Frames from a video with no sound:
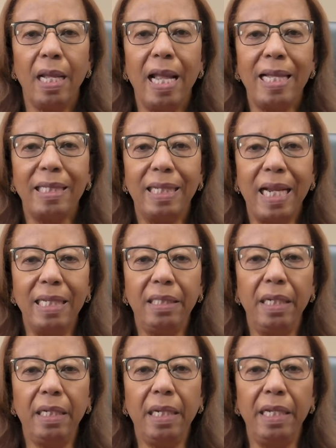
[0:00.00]

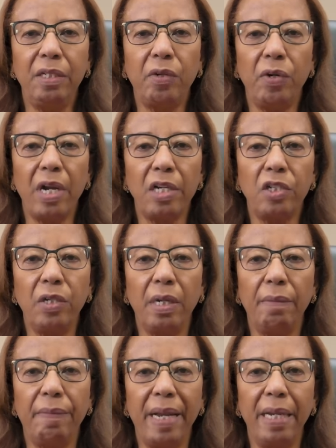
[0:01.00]
Atlantic
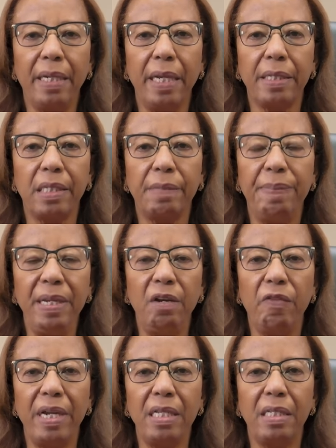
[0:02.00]
International Bank
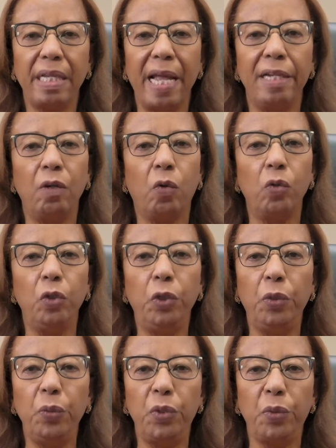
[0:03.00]
experienced an
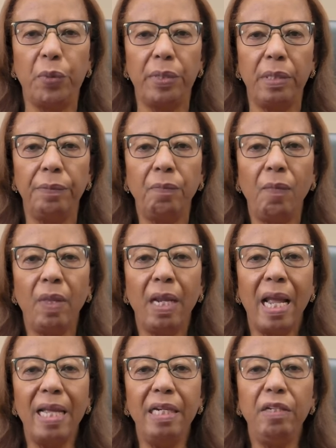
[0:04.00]
unusual
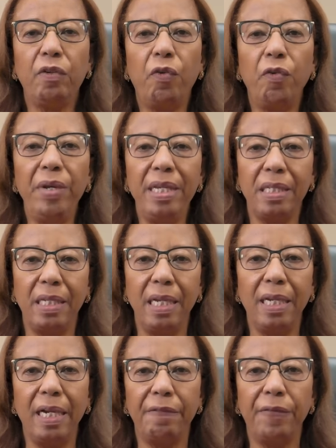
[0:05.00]
and
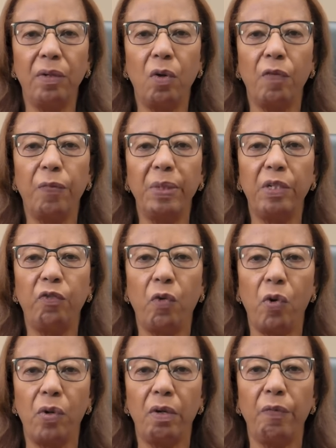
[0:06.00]
increasing level of
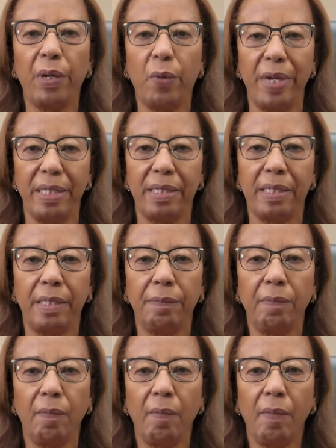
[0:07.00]
withdrawal requests.
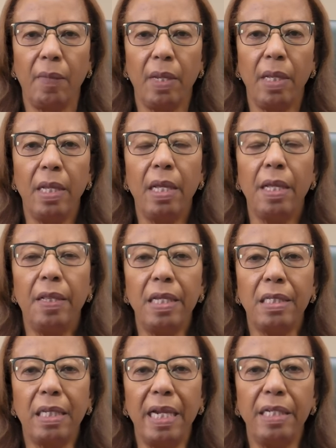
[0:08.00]

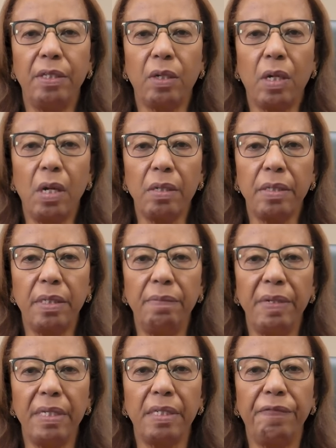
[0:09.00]
This led to
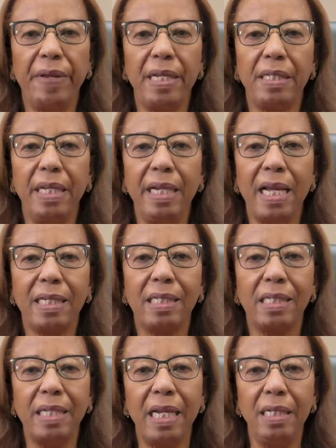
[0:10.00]
customers facing
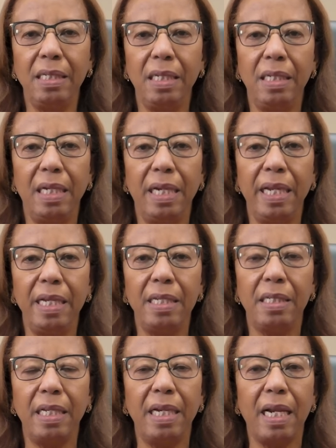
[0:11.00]
extended
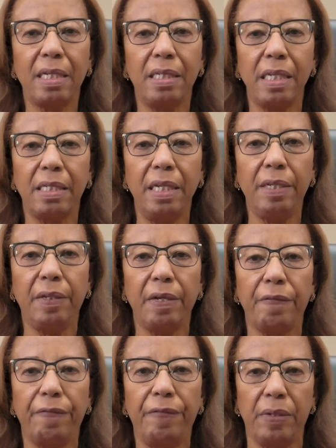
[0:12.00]
delays in accessing
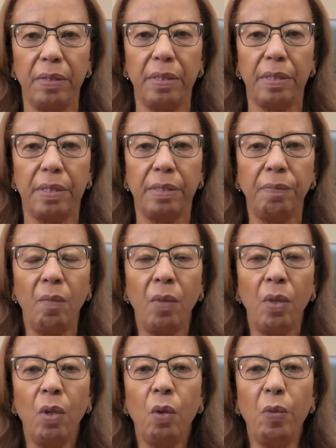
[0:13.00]
their funds,
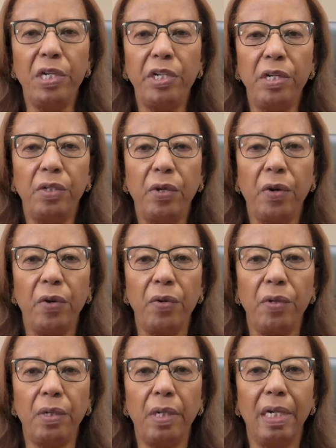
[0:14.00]
which in
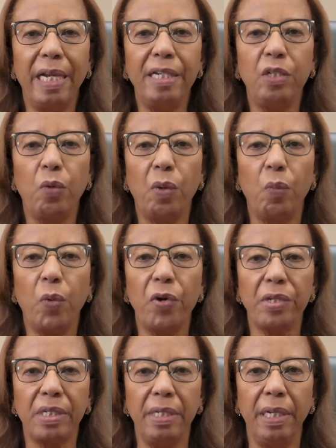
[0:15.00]
turn led to a
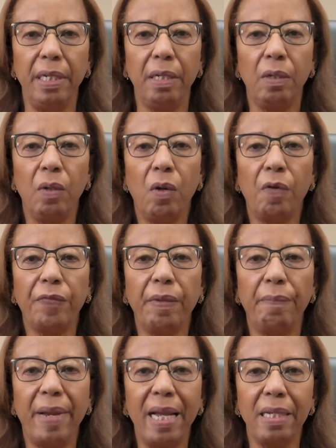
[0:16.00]
worsening of
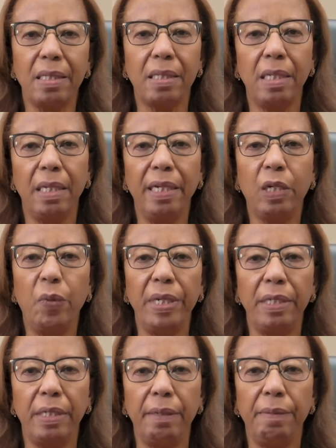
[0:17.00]
the bank's
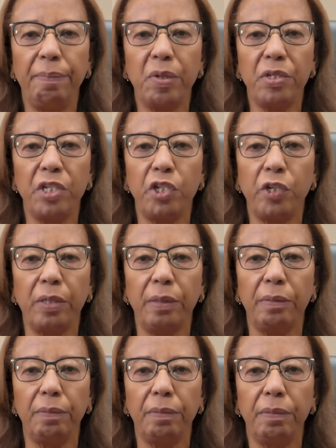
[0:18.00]
liquidity position.